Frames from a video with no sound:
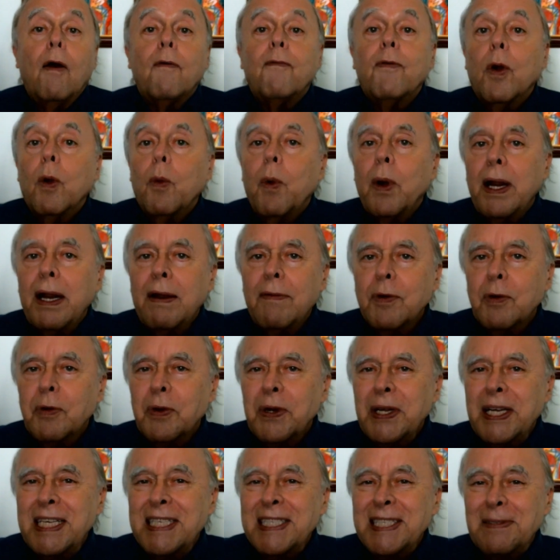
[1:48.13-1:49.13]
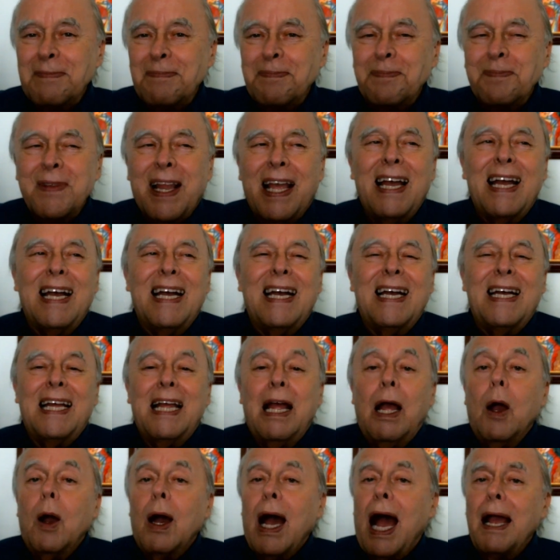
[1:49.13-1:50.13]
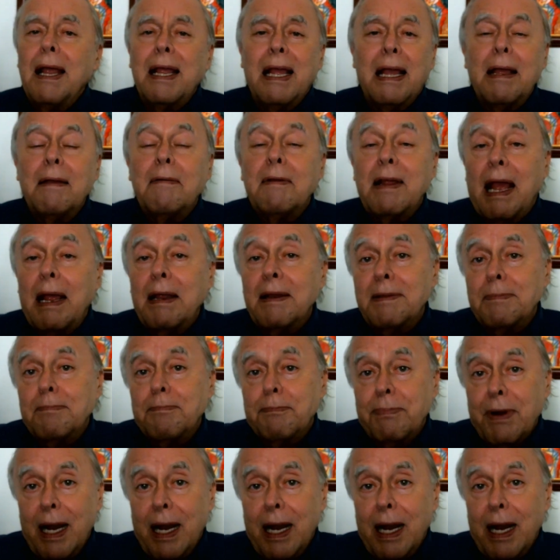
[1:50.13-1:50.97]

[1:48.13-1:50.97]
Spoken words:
For whatever reason, it's